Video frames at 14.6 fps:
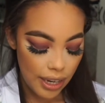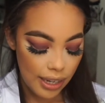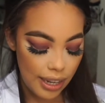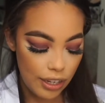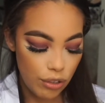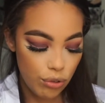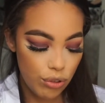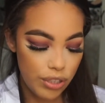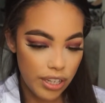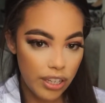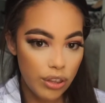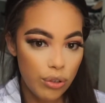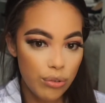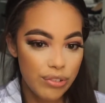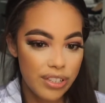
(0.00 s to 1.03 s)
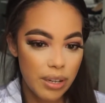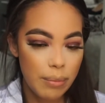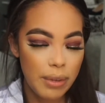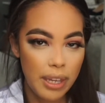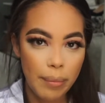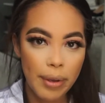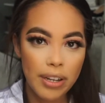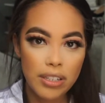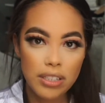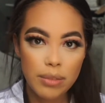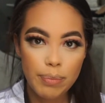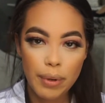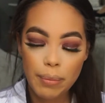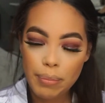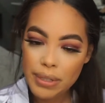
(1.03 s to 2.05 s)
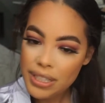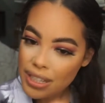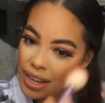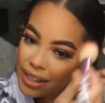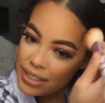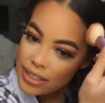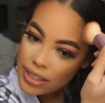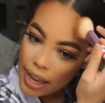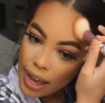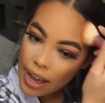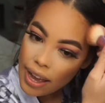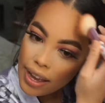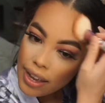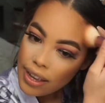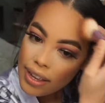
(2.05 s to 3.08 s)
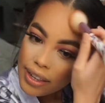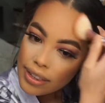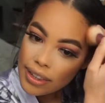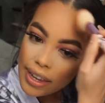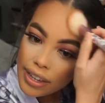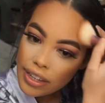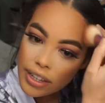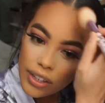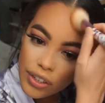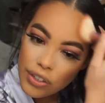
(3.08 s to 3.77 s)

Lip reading: Like, you did through some emails, but besides that, like,